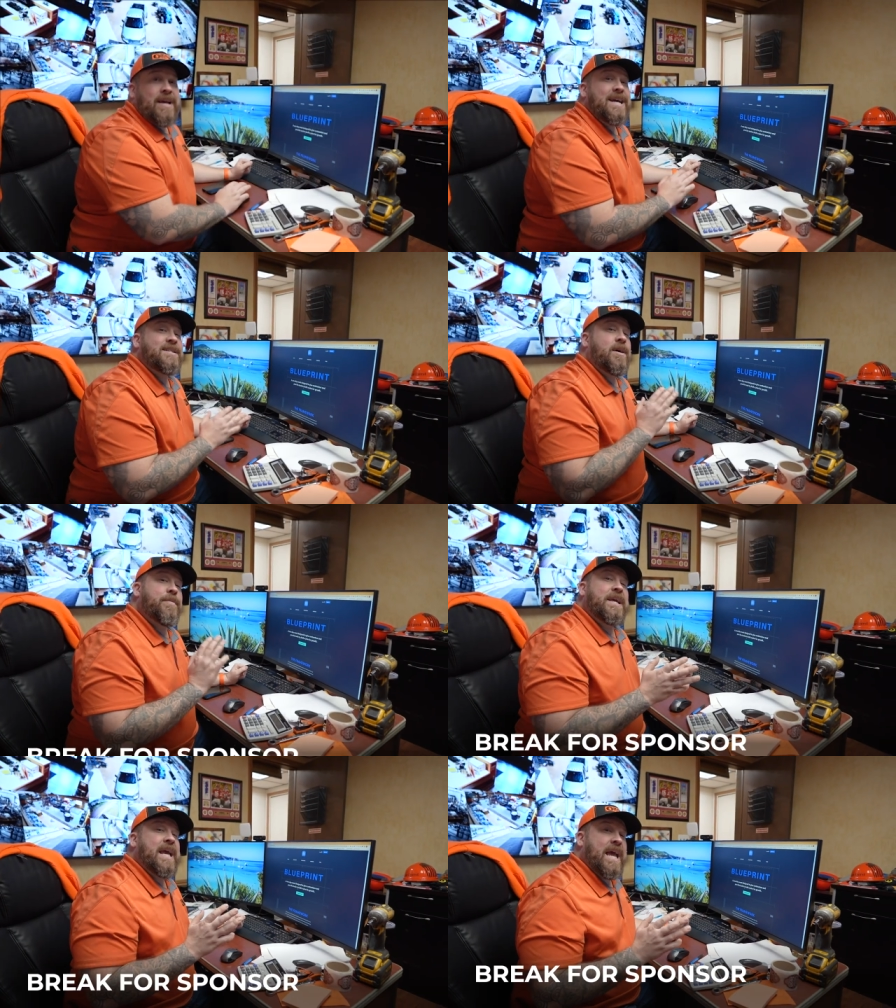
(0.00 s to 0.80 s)
Guys,
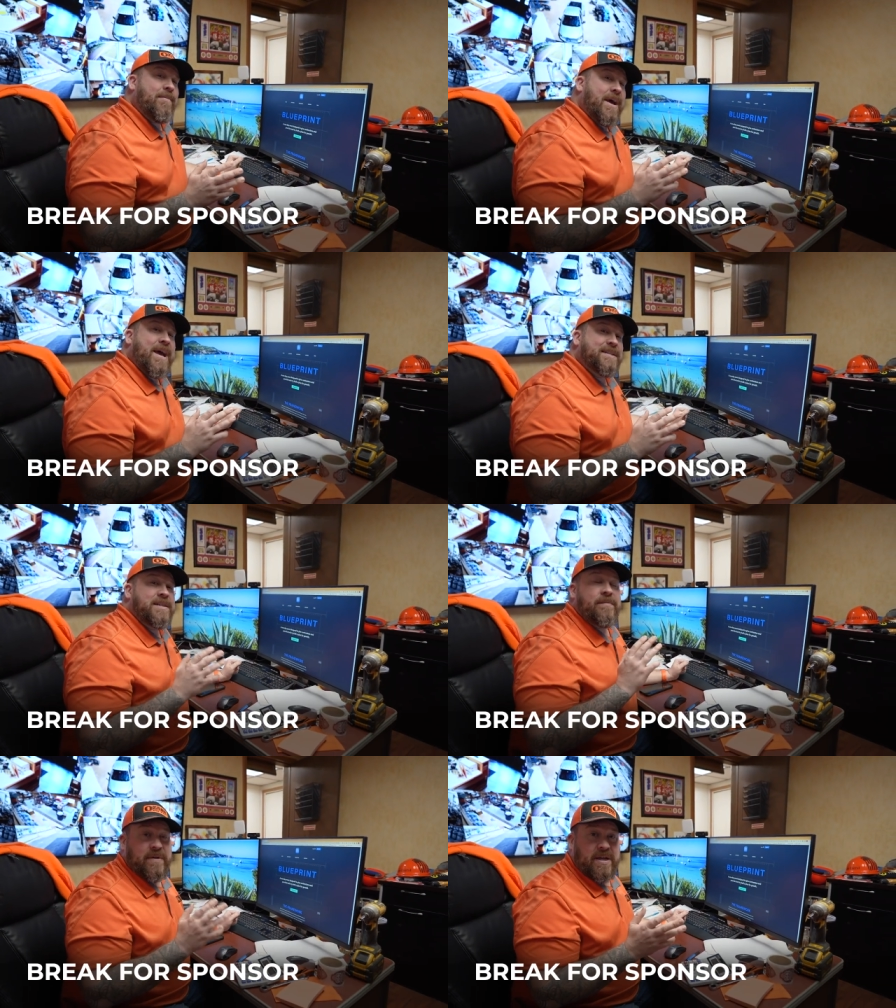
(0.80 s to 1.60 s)
CompanyCam has
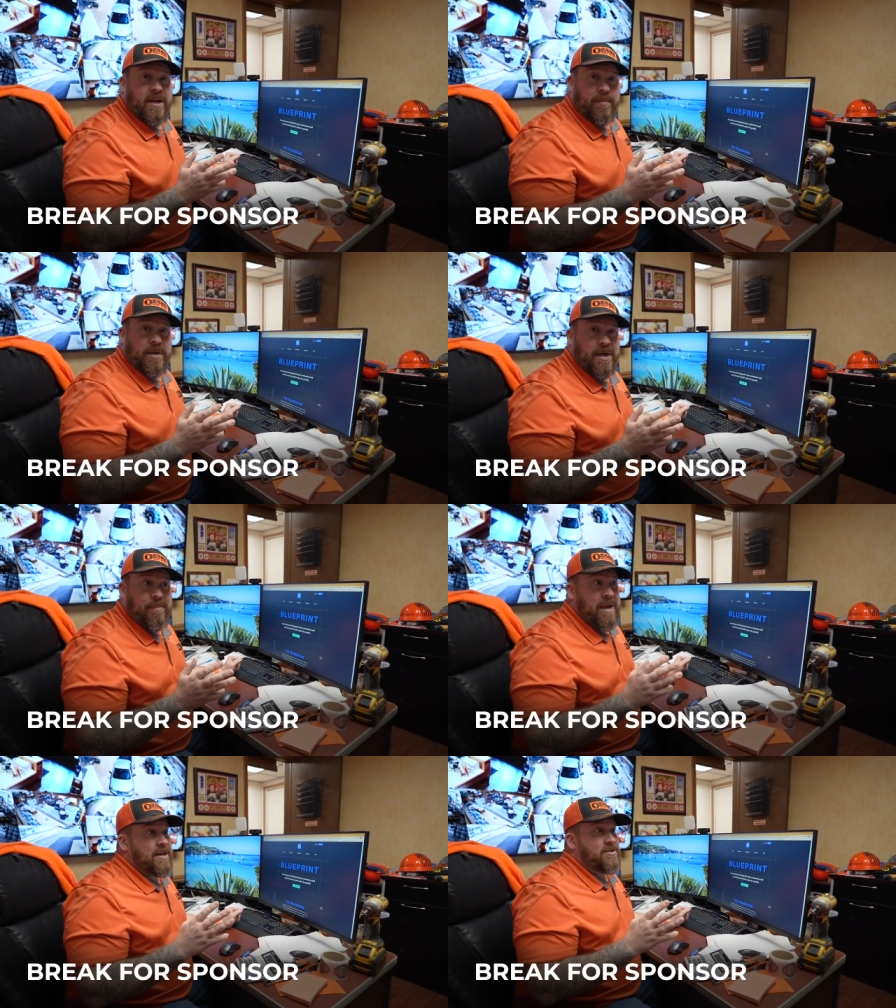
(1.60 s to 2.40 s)
an event coming
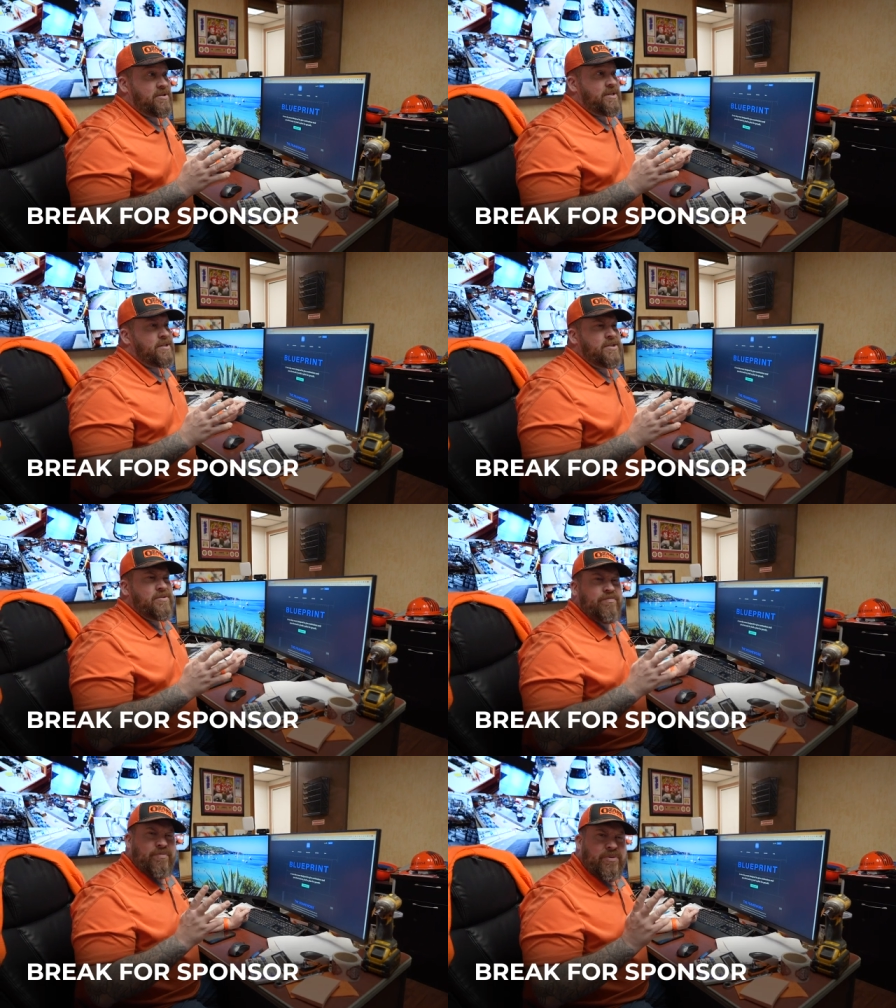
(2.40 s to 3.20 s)
up. Actually, it's
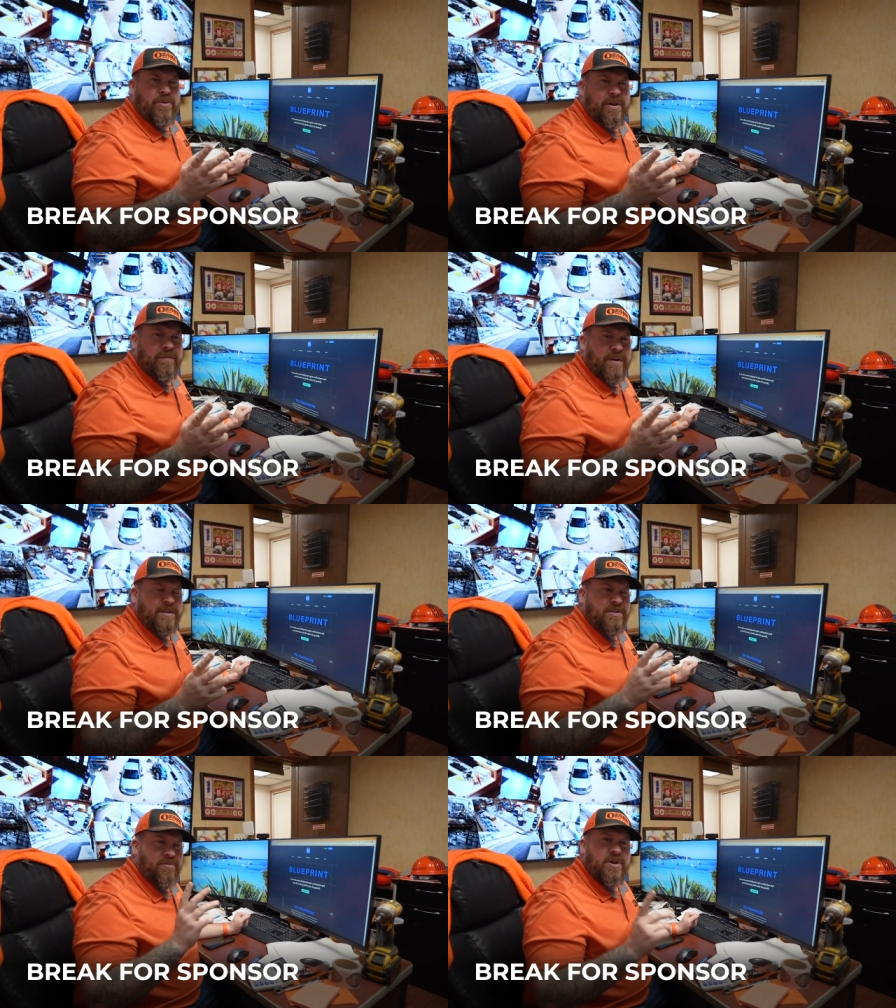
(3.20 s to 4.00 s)
three
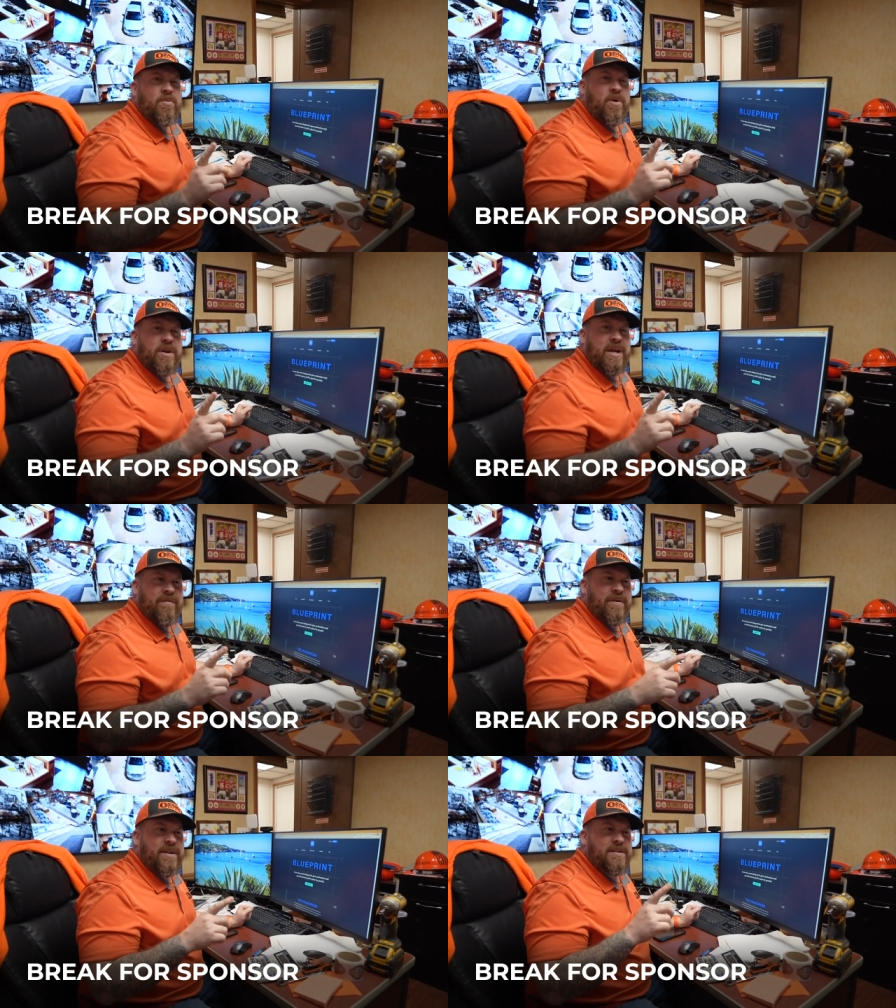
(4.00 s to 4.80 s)
events, three one-day
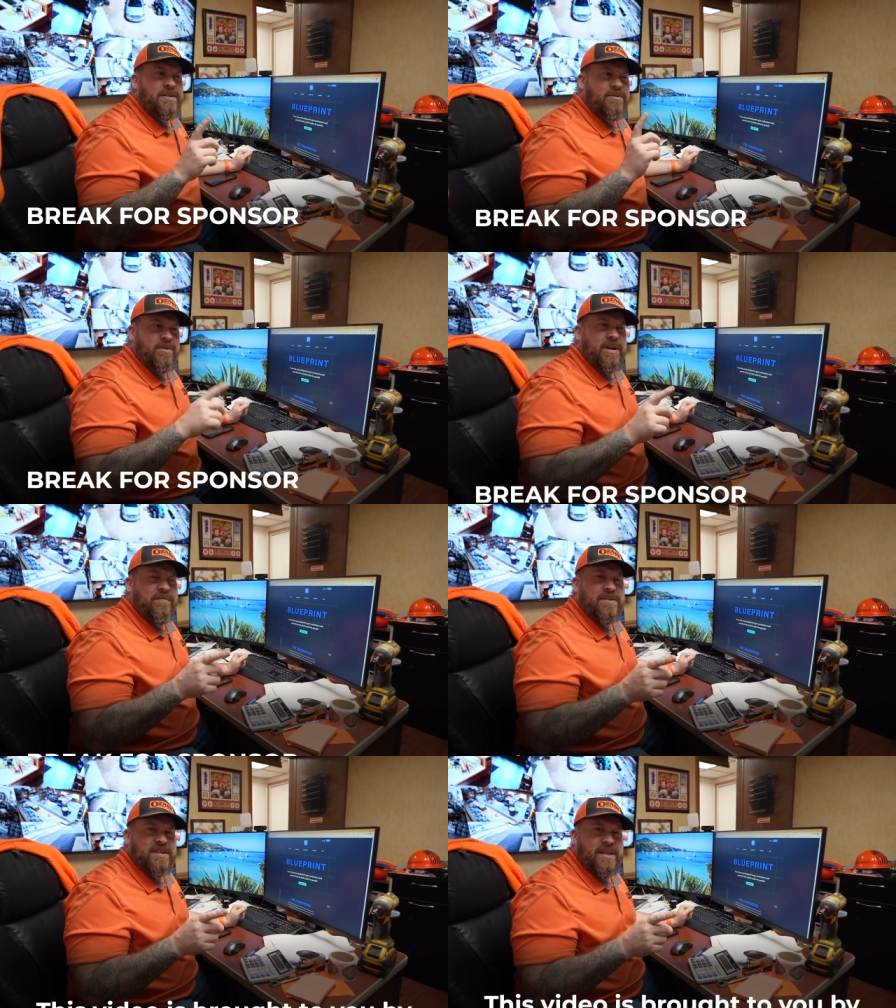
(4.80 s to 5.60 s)
events, three
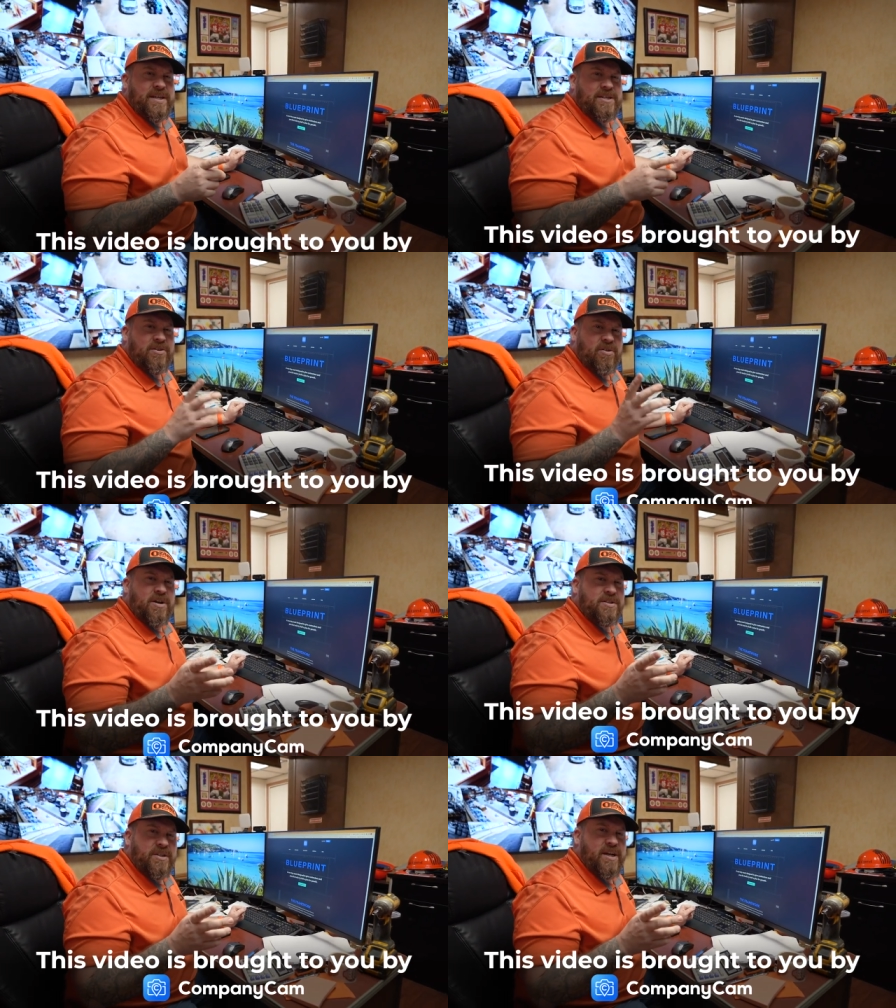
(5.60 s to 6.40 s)
different cities
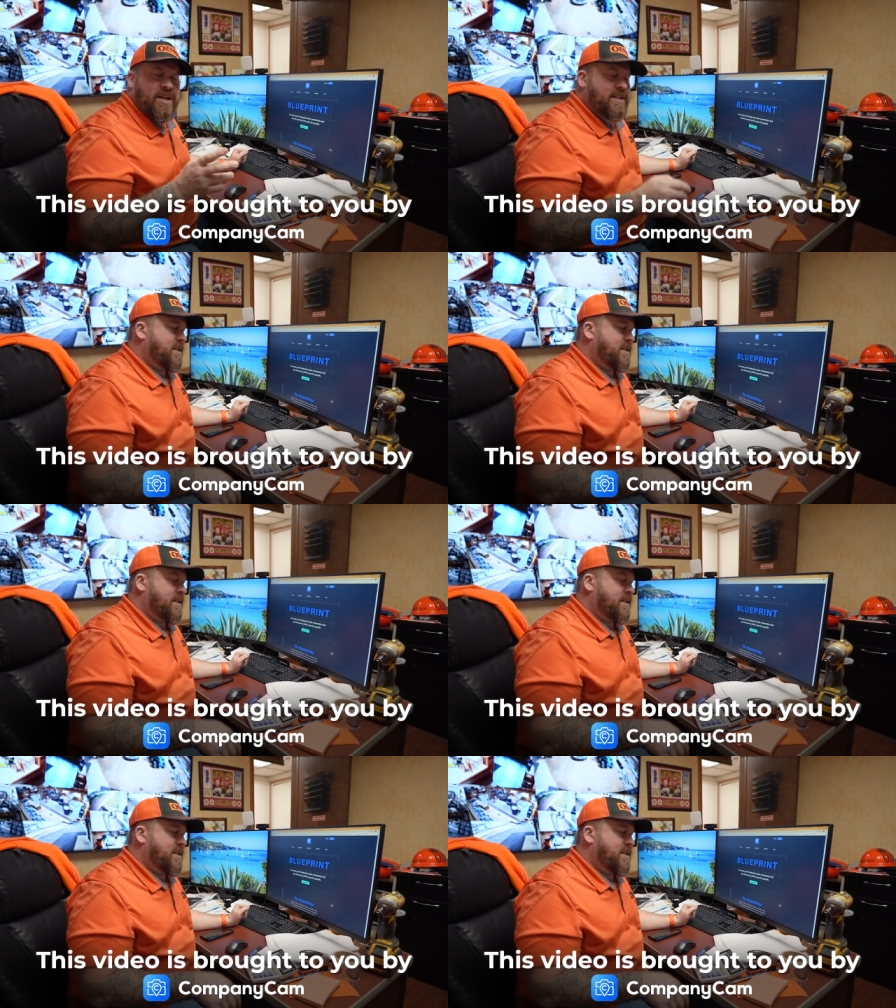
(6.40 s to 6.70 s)
across the United